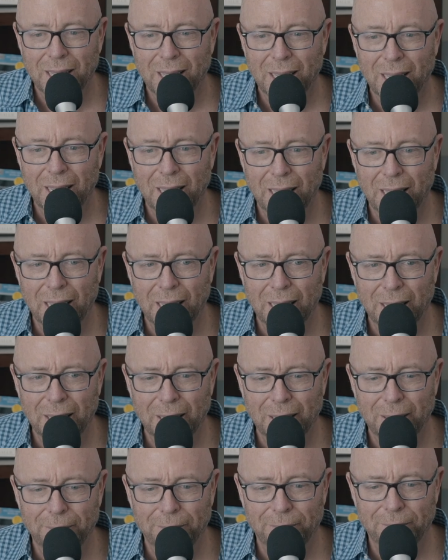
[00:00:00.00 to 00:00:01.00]

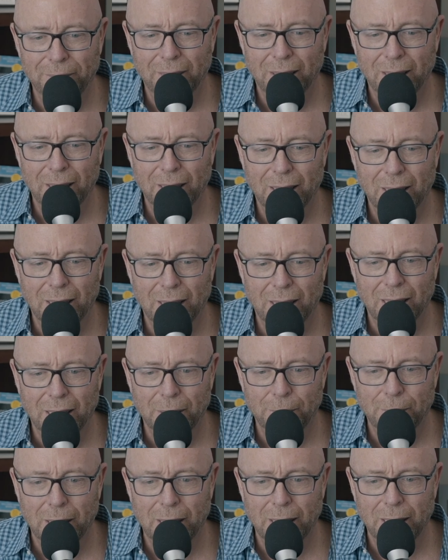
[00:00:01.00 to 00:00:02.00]
and
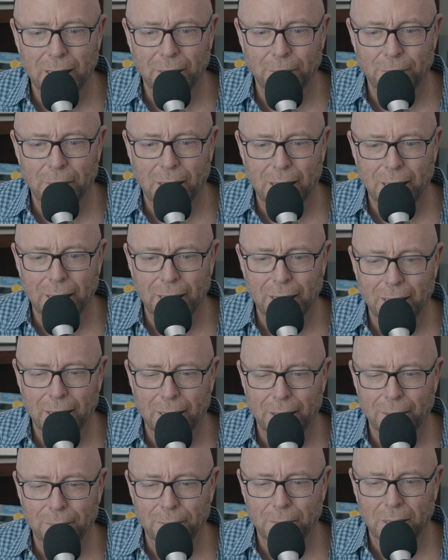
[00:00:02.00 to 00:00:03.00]
like my my
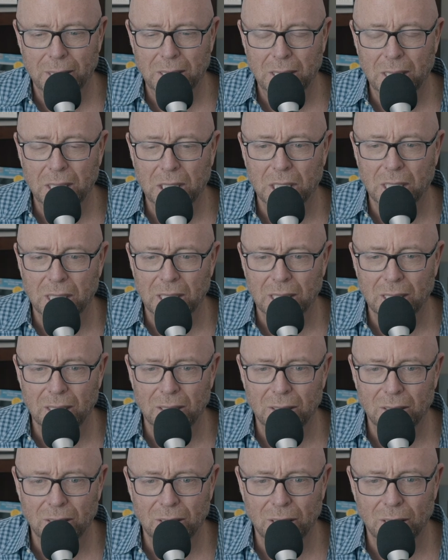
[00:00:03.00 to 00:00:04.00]
uh, my teaching
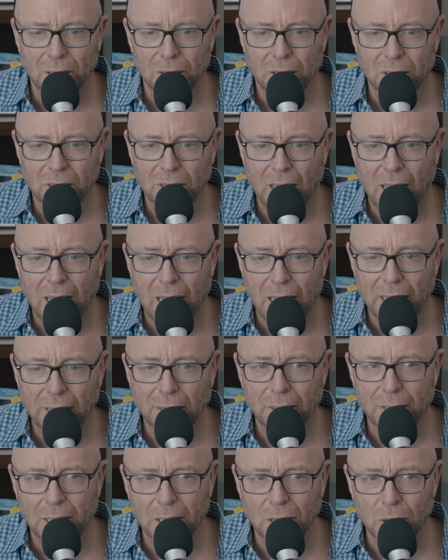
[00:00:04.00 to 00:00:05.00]
is you know
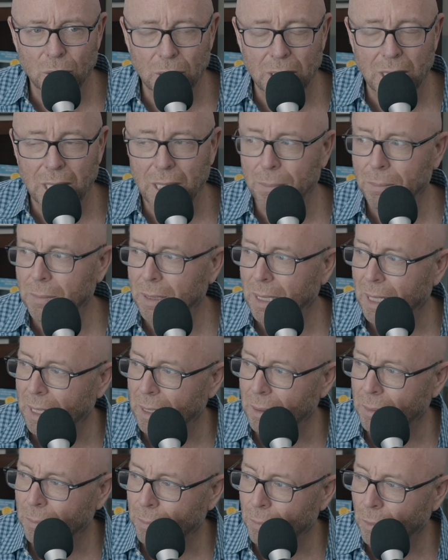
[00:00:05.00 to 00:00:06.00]
decide and dream
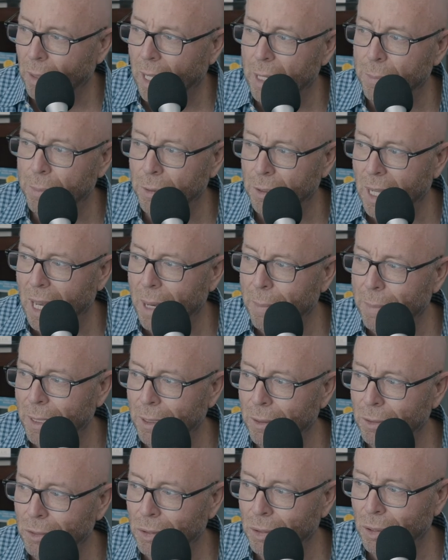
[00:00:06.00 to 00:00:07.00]
and line up your
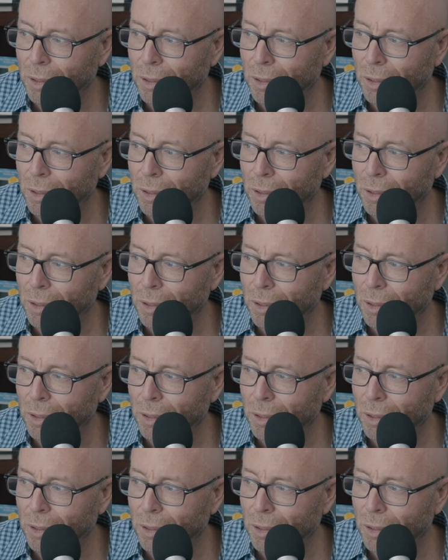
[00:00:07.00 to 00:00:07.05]
dominoes.